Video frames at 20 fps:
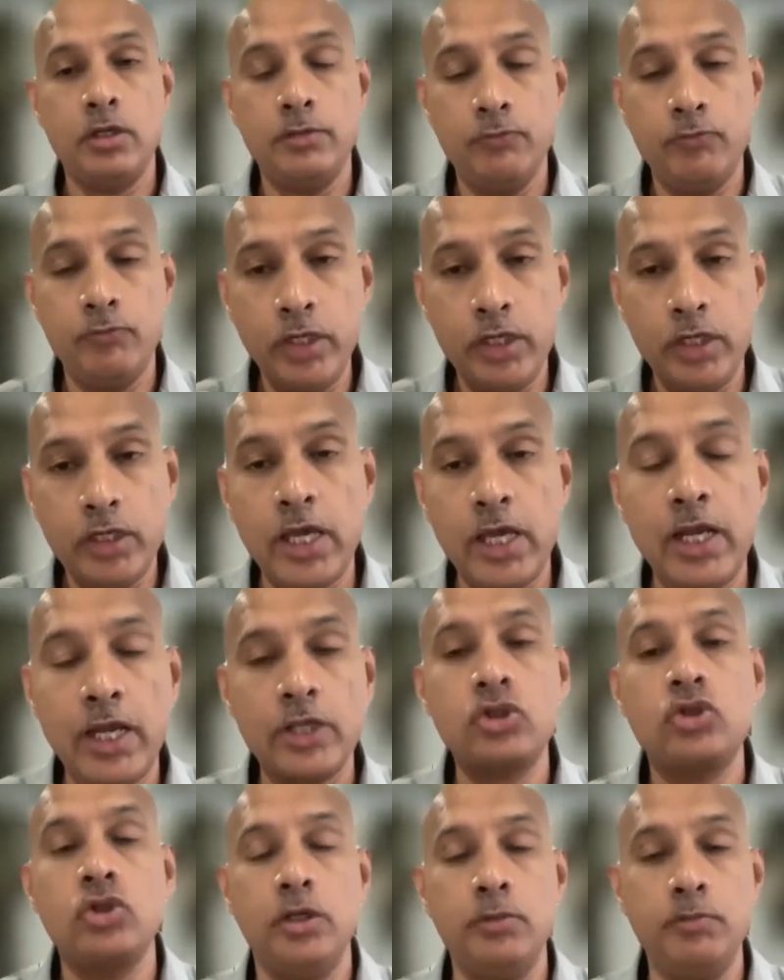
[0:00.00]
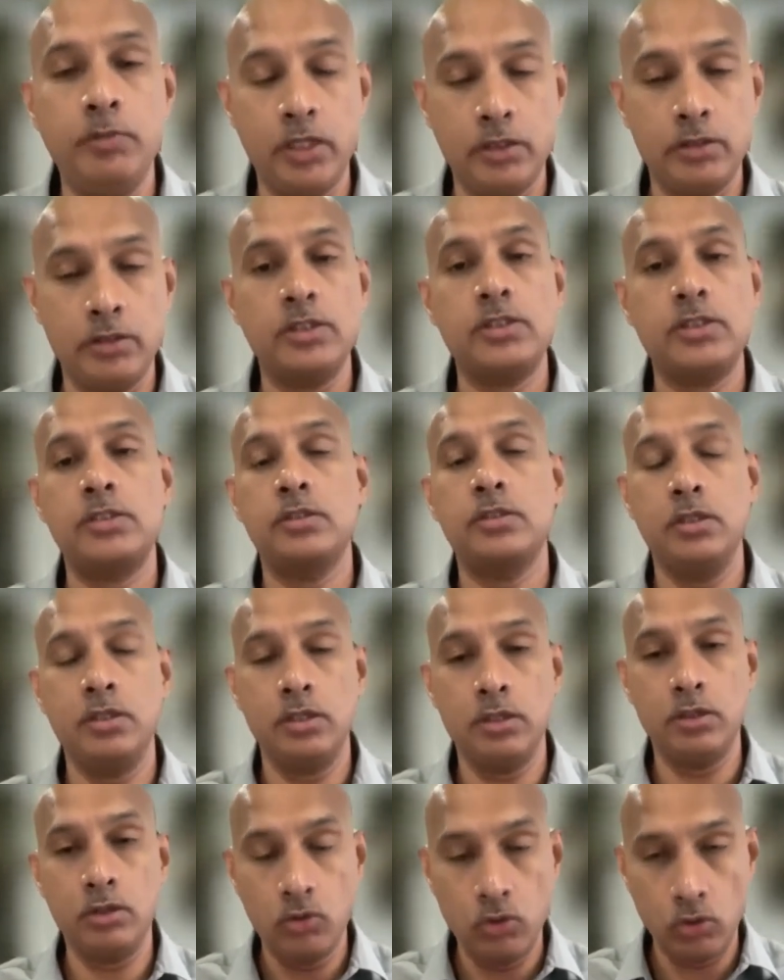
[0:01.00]
We can actually make this
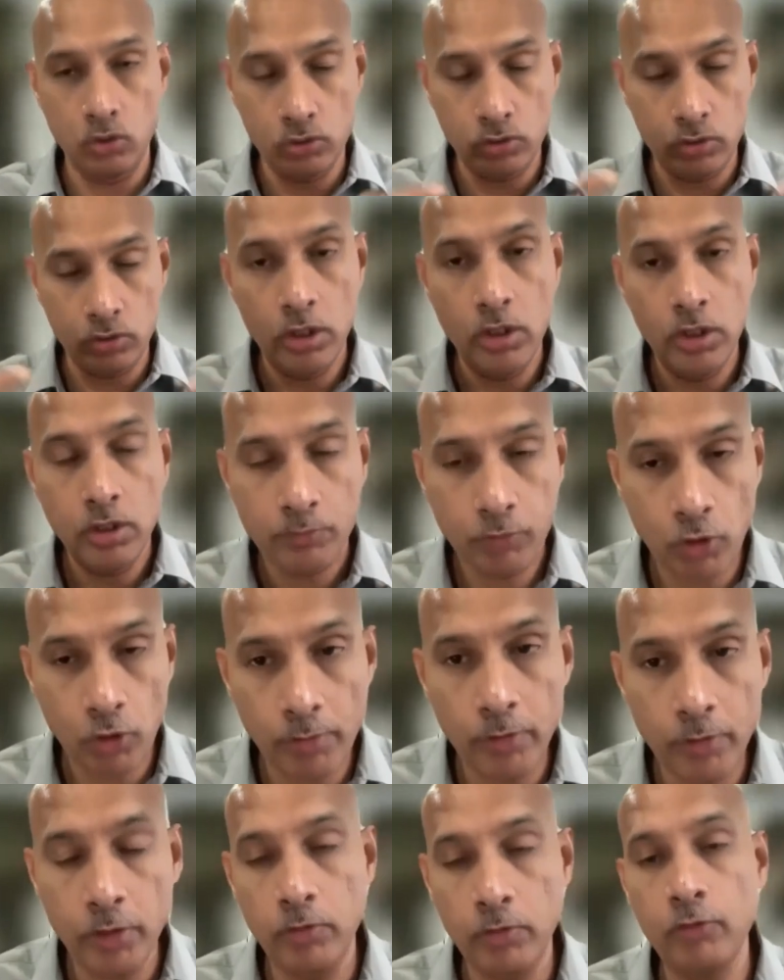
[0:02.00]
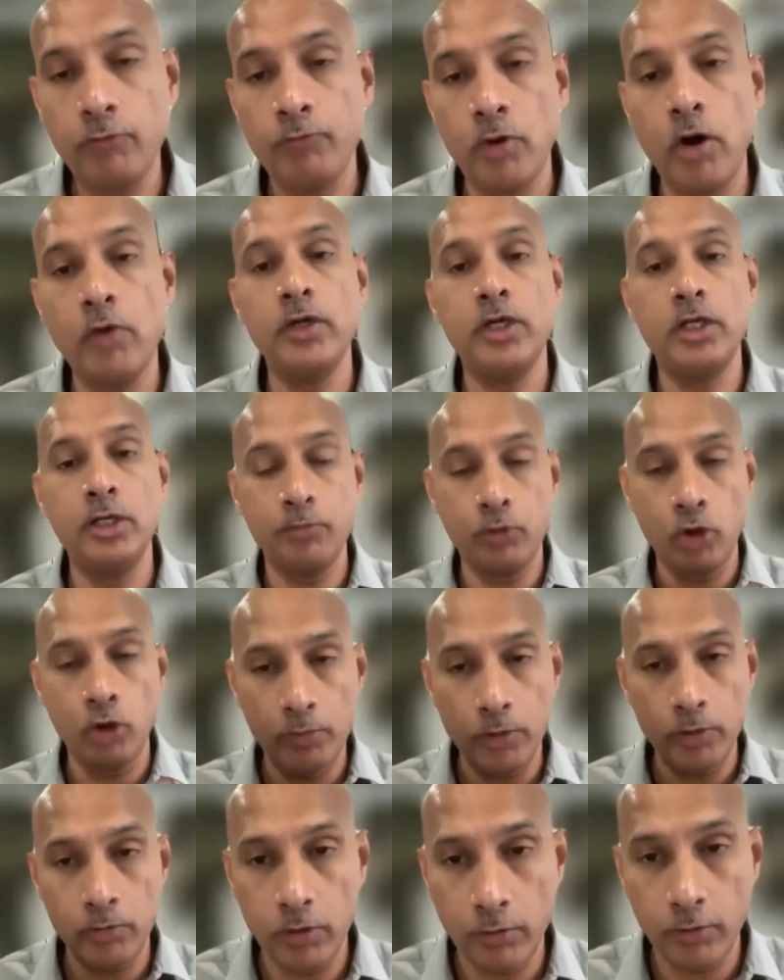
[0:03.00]
whole problem of poverty,
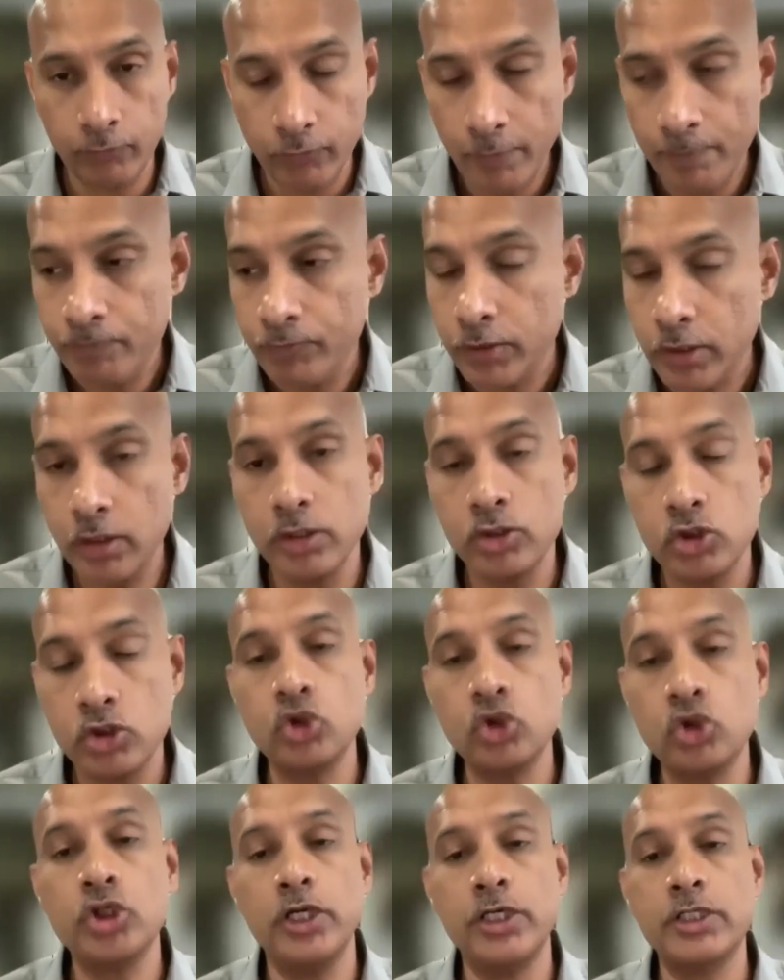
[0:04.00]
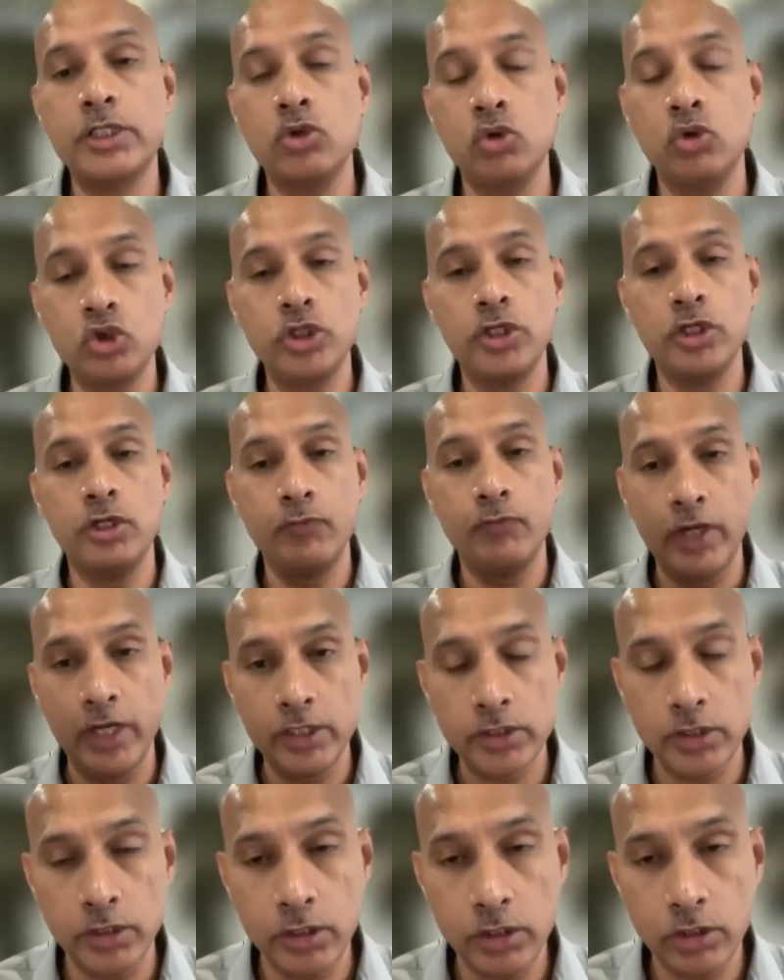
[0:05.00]
problem of social exclusion and
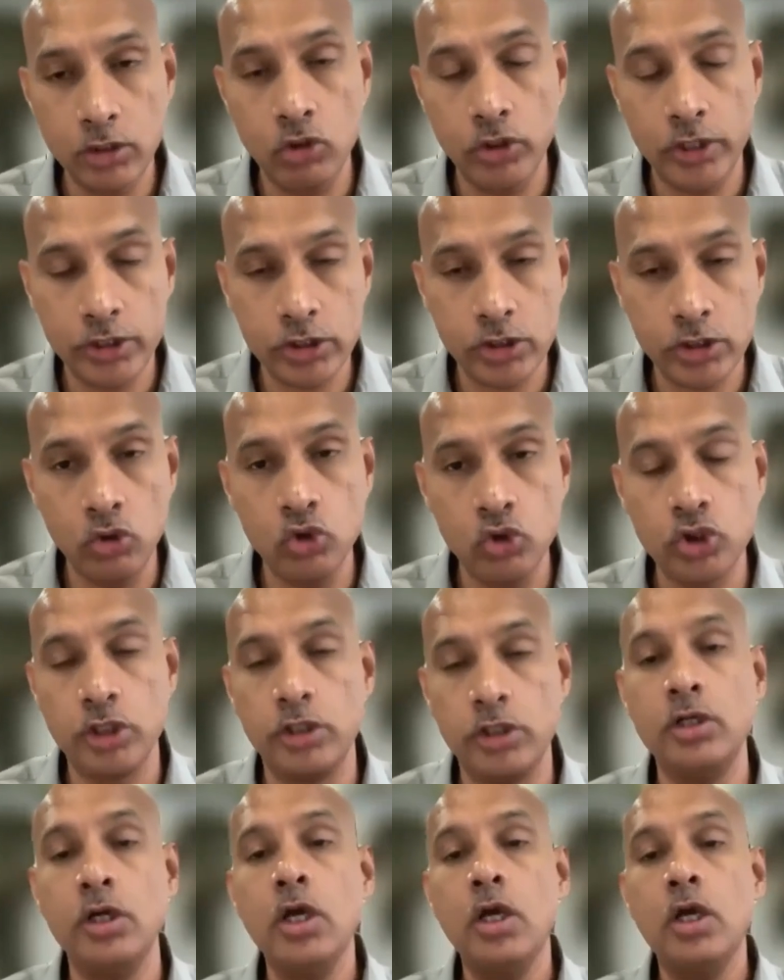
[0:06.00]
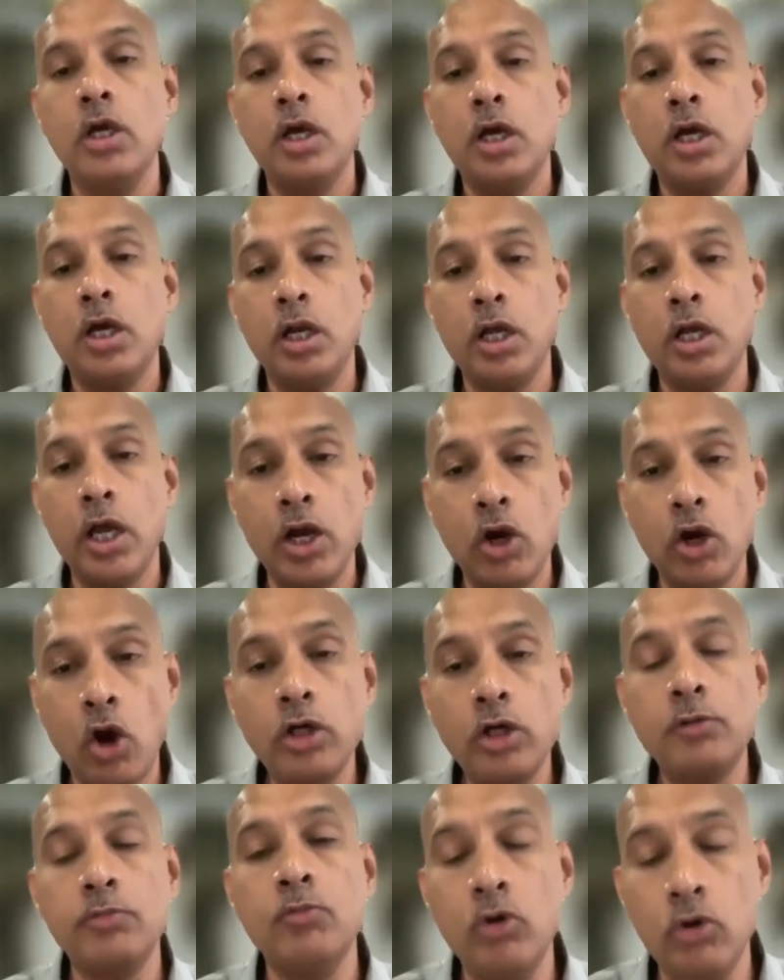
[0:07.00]
financial exclusion a
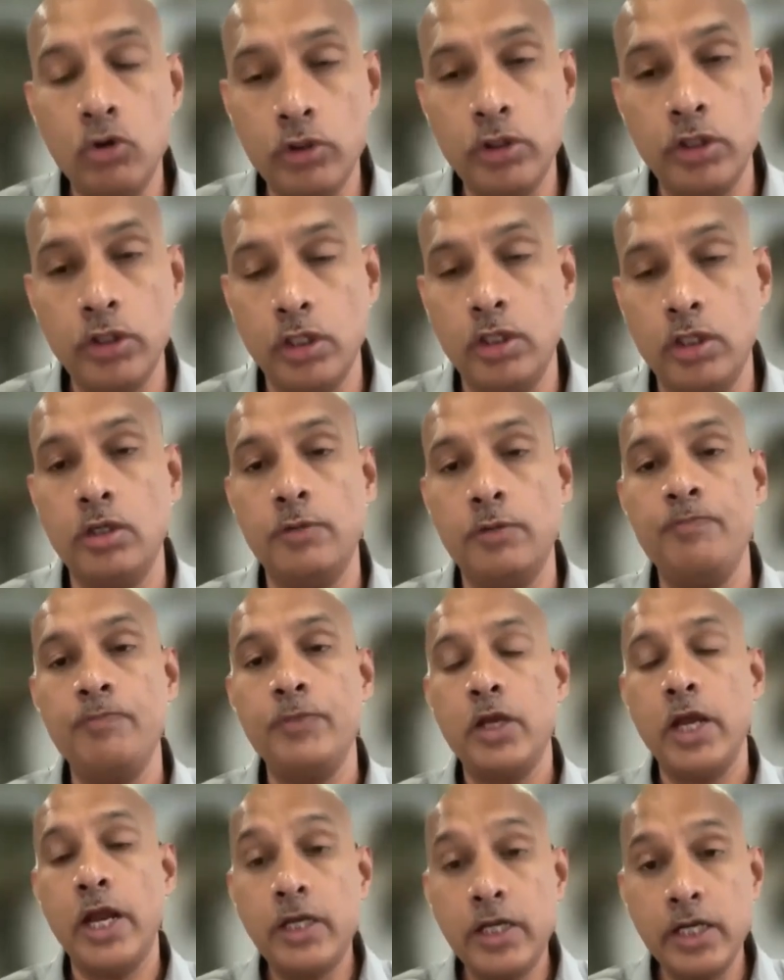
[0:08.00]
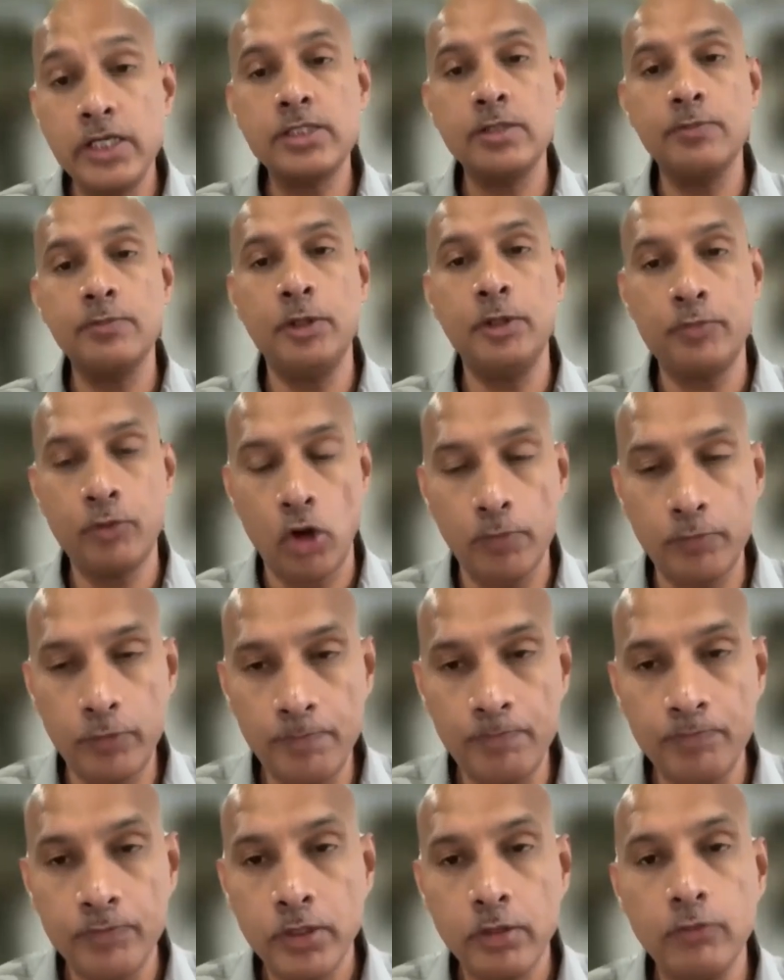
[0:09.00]
lot more addressable problem
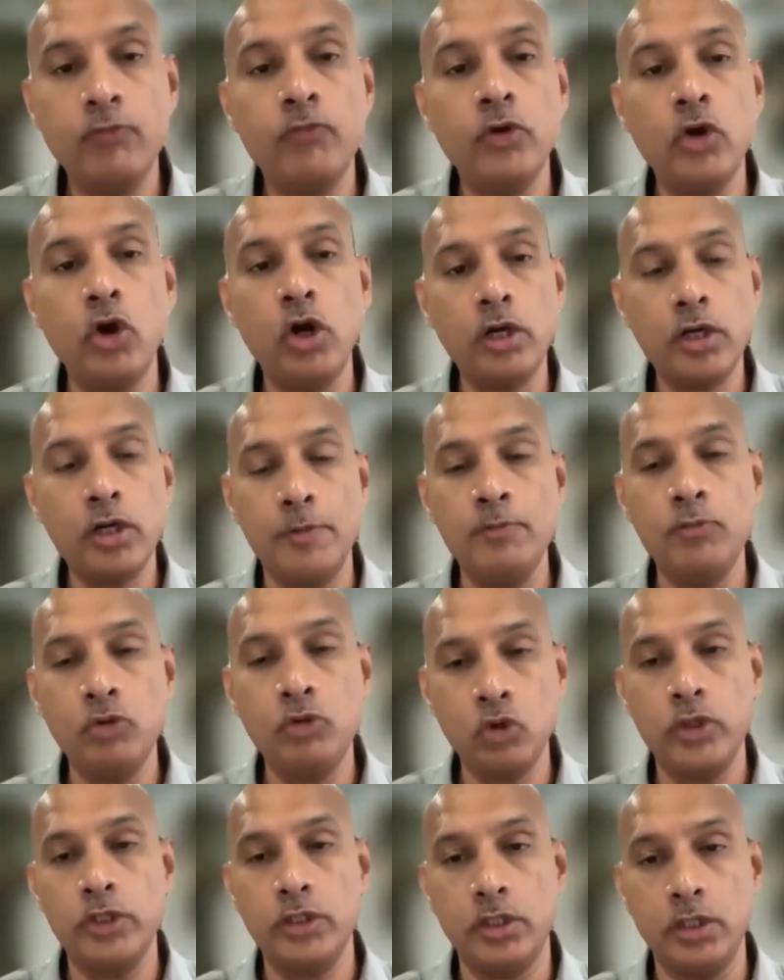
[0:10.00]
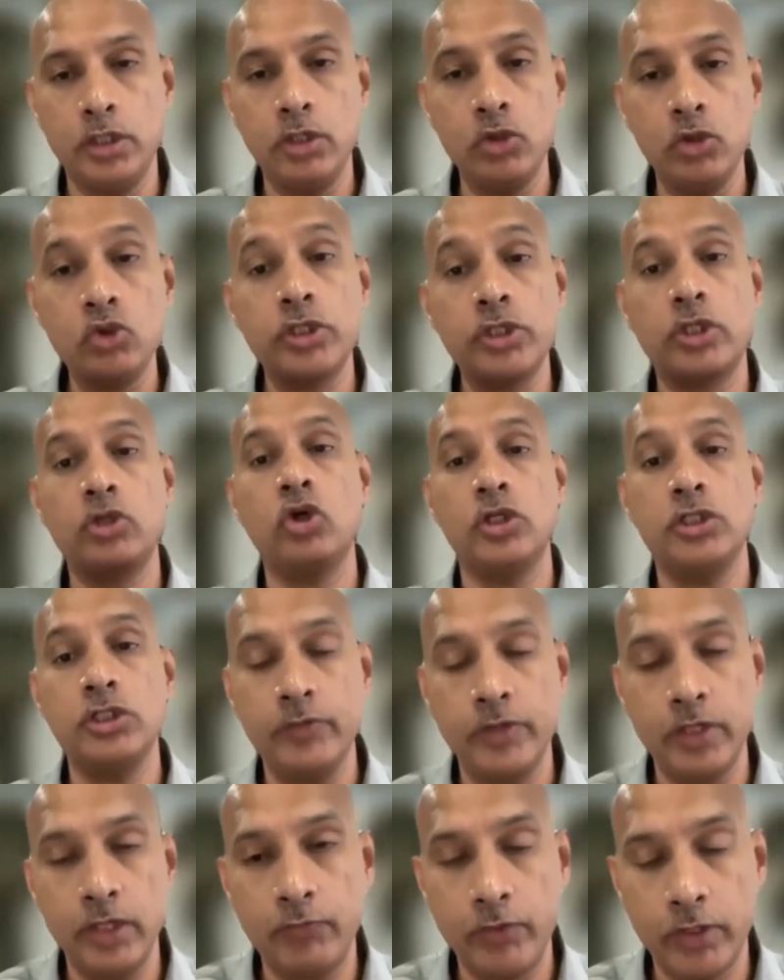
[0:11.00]
if we all come together and use technology
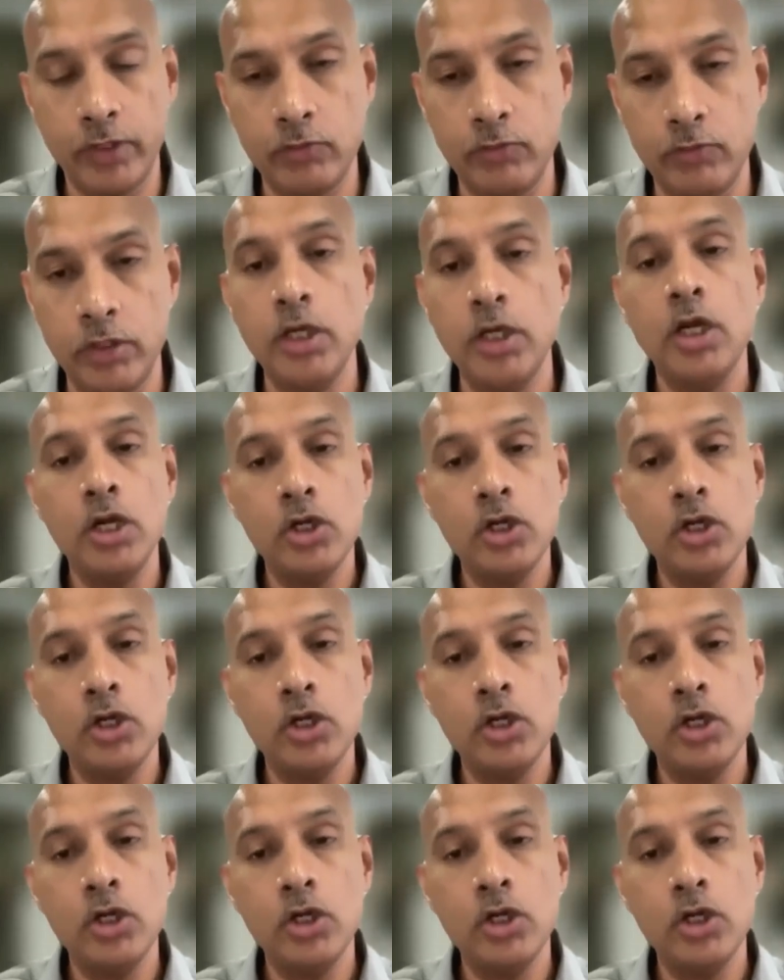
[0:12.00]
very effectively.